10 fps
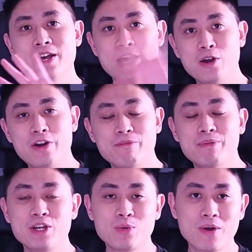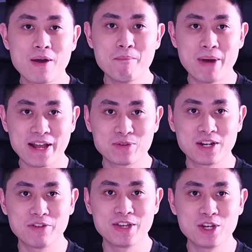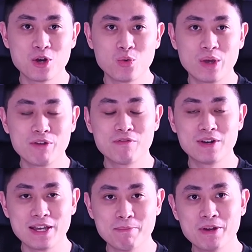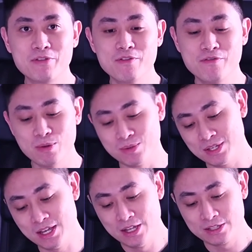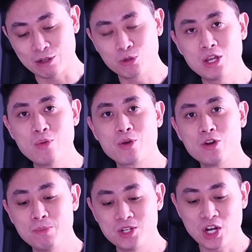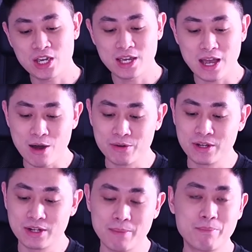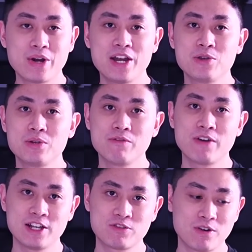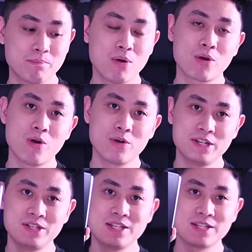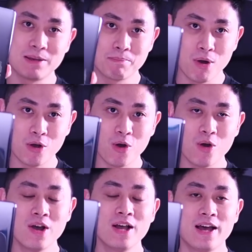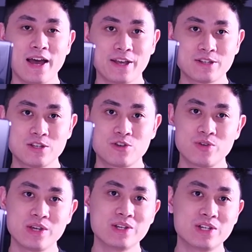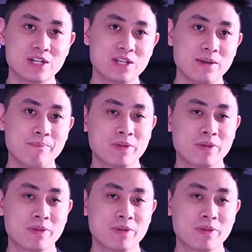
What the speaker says: Hello everybody, welcome back to another video with Lim Reviews. Now today we're going to be checking out the brand new device from Poco. This is the Poco X3 GT.